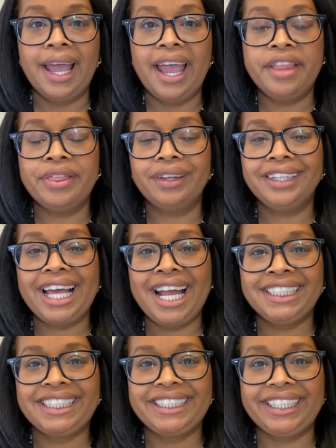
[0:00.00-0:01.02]
And the
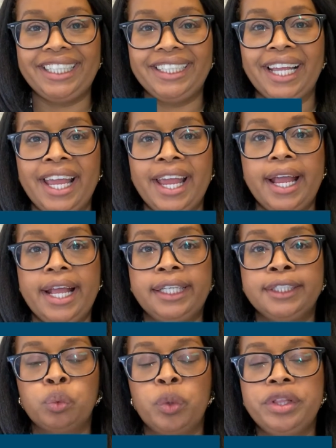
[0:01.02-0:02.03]
last thing
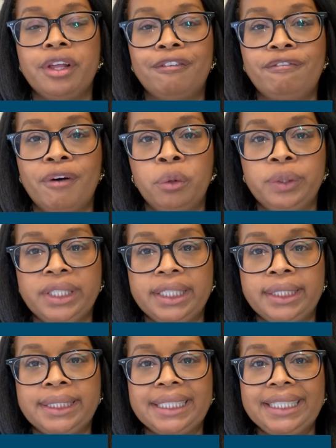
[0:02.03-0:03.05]
is when the
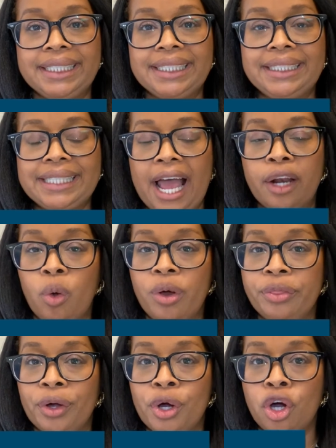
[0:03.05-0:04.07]
focus is not
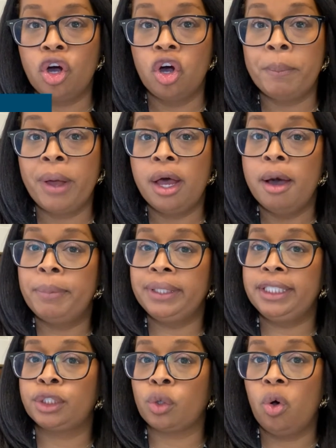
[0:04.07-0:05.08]
on the home, but
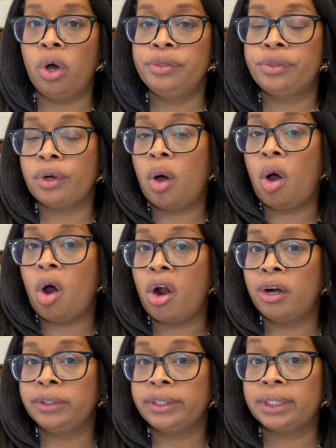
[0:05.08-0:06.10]
it's on the
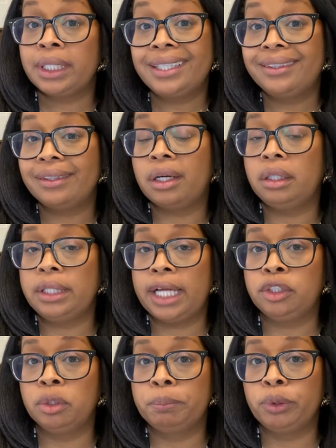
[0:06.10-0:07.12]
art, the
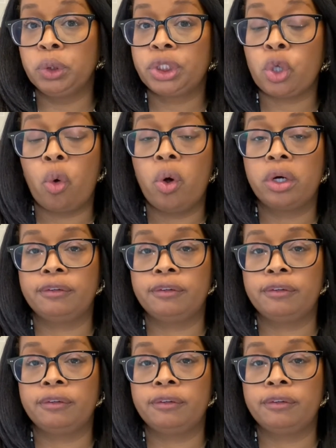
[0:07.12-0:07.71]
collectibles, or the